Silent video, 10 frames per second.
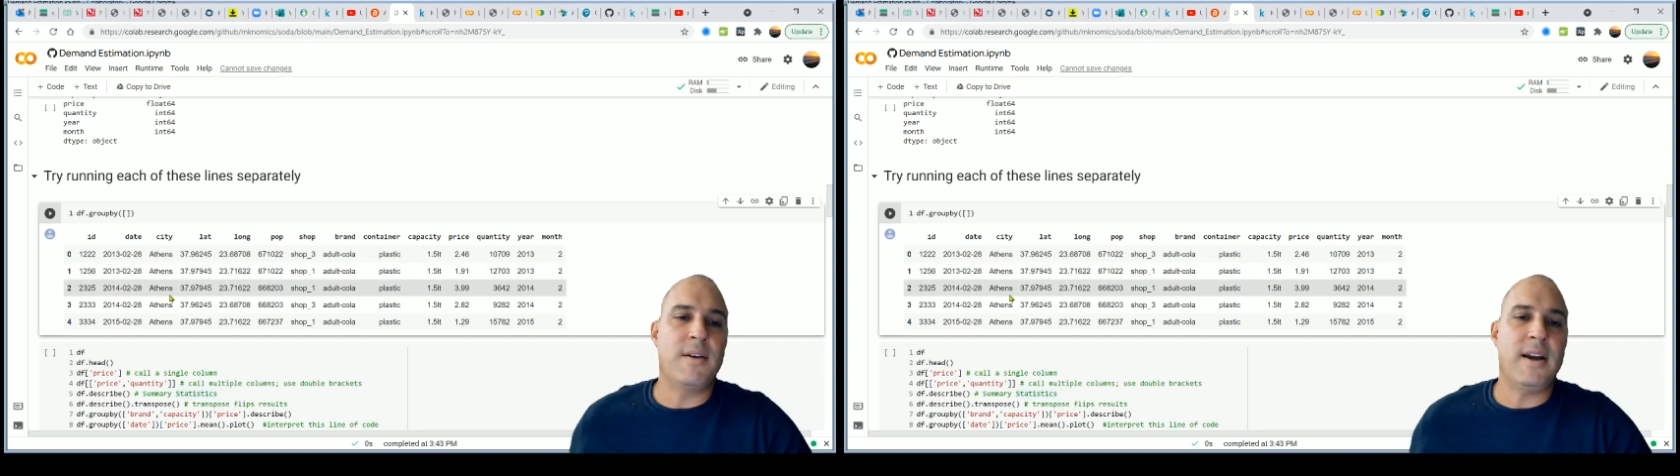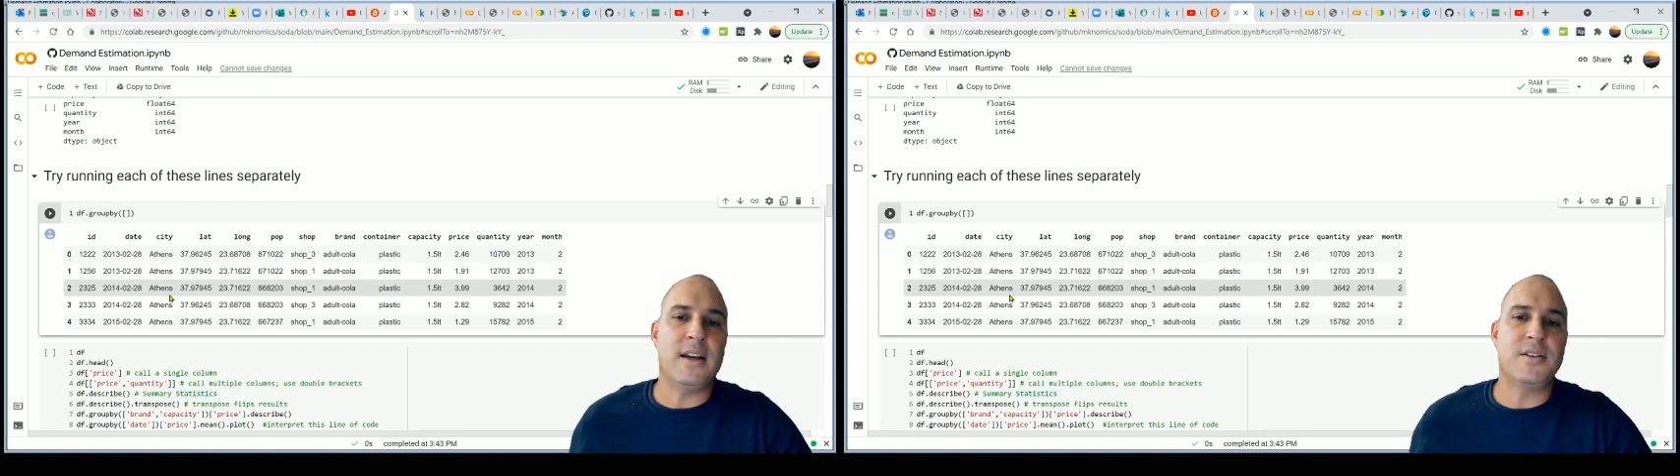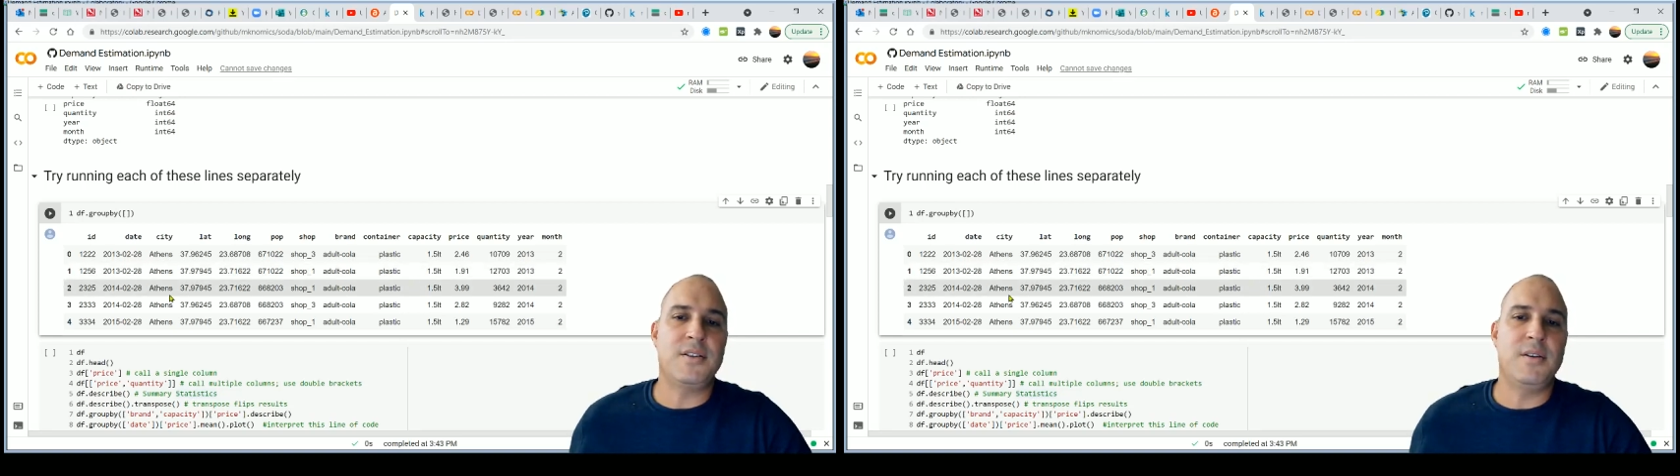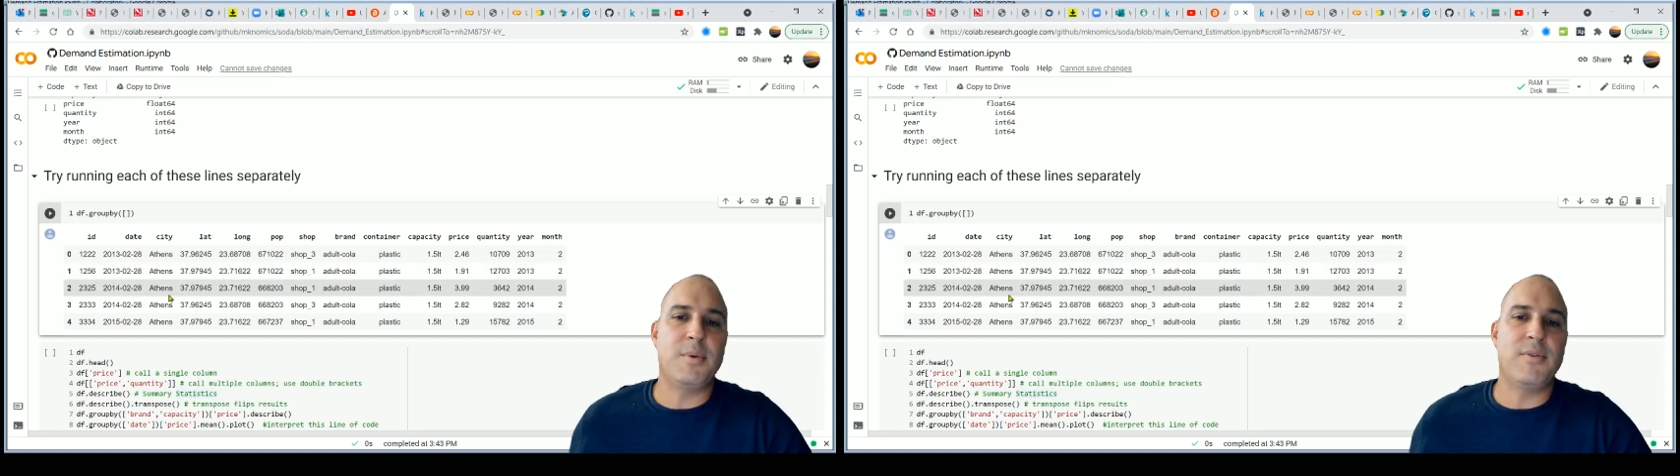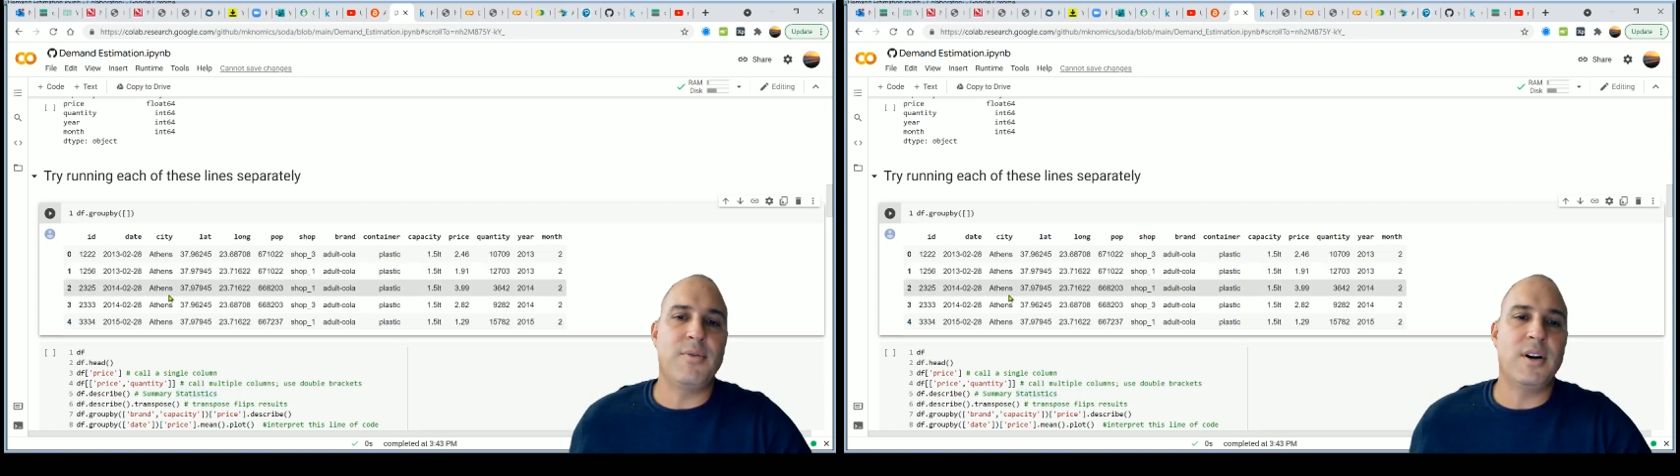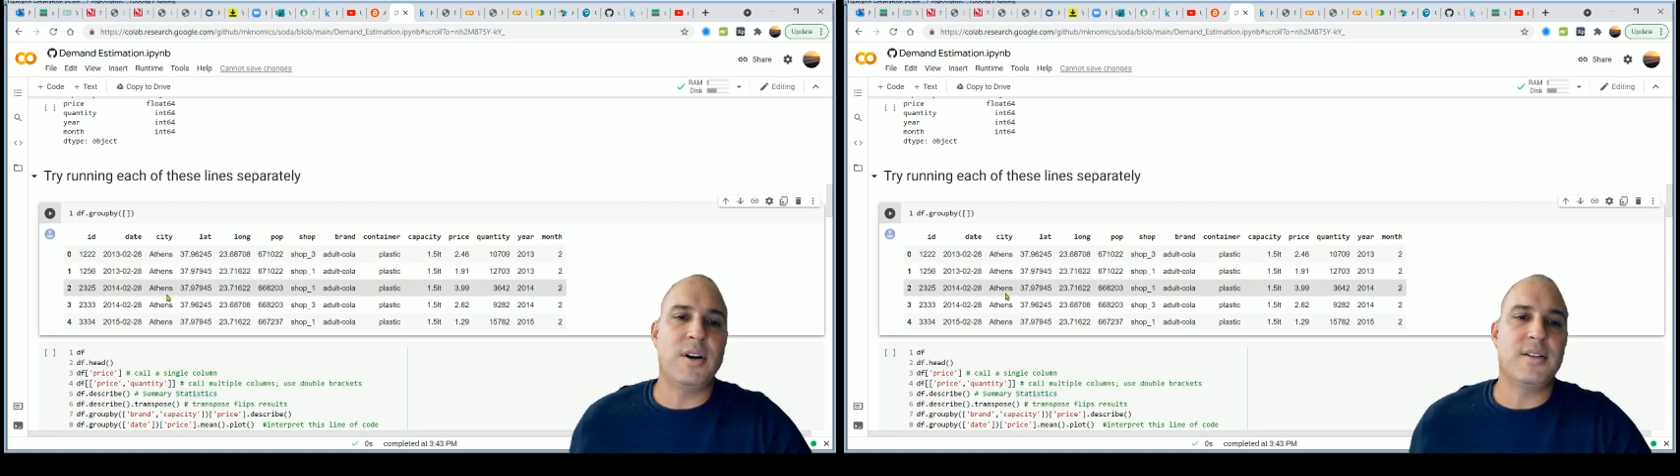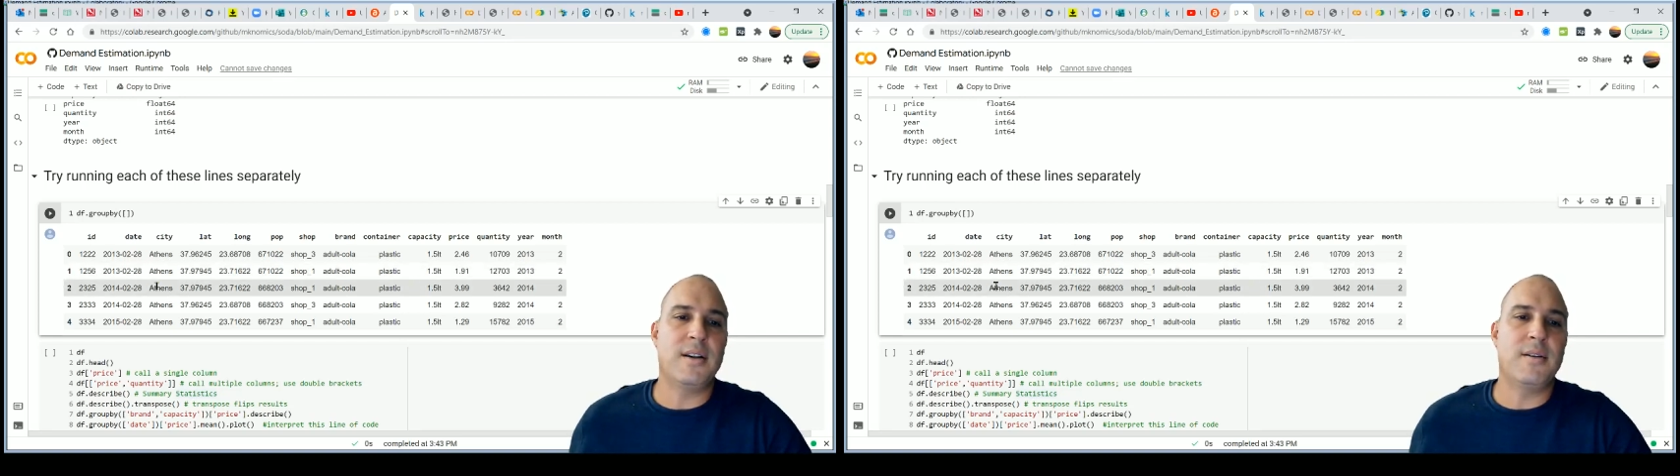I asked you before, I said